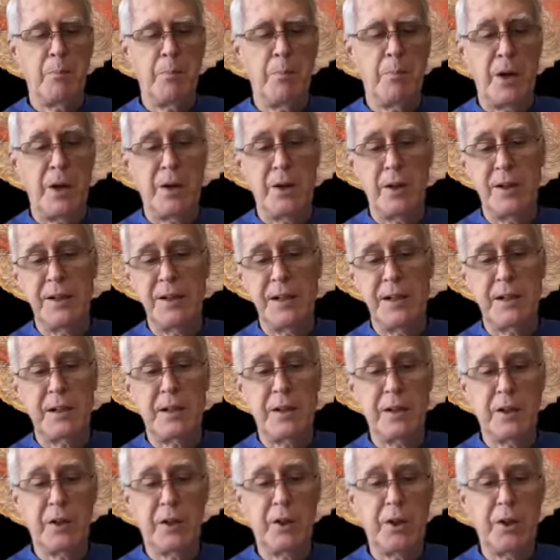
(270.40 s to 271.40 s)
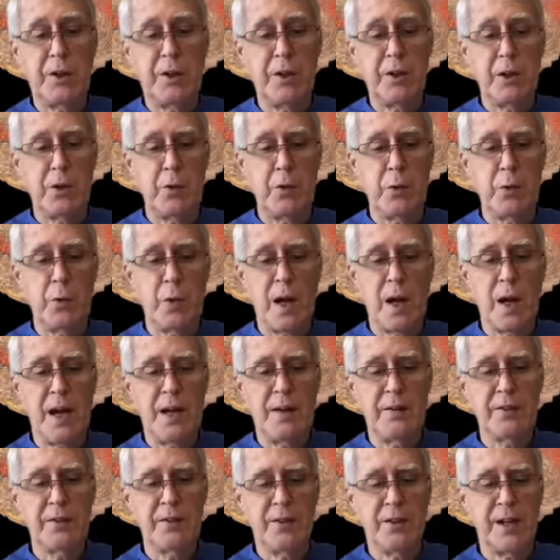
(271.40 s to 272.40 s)
barely clearing the
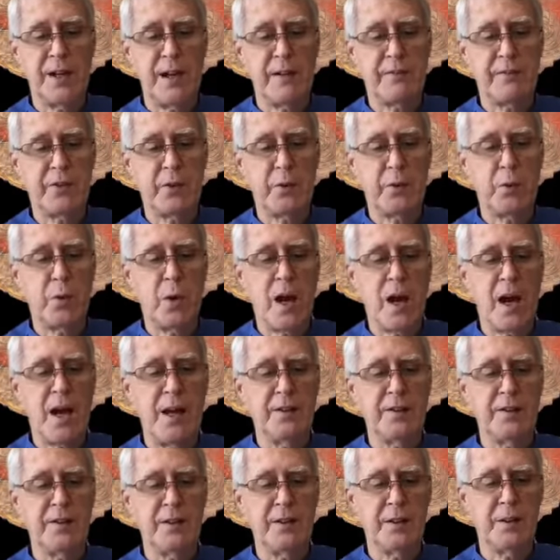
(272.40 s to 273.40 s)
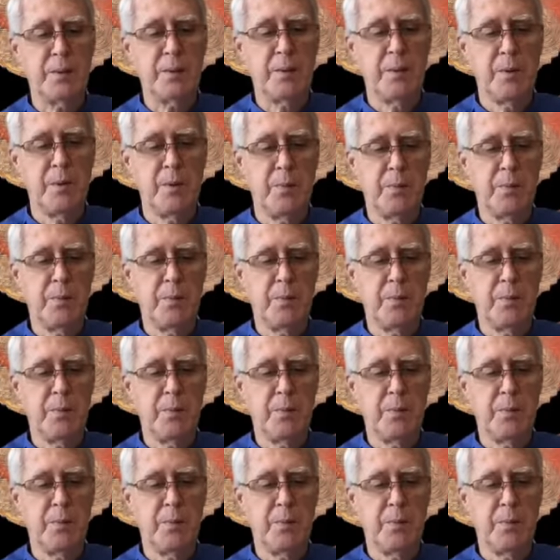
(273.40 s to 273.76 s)
horizon after rising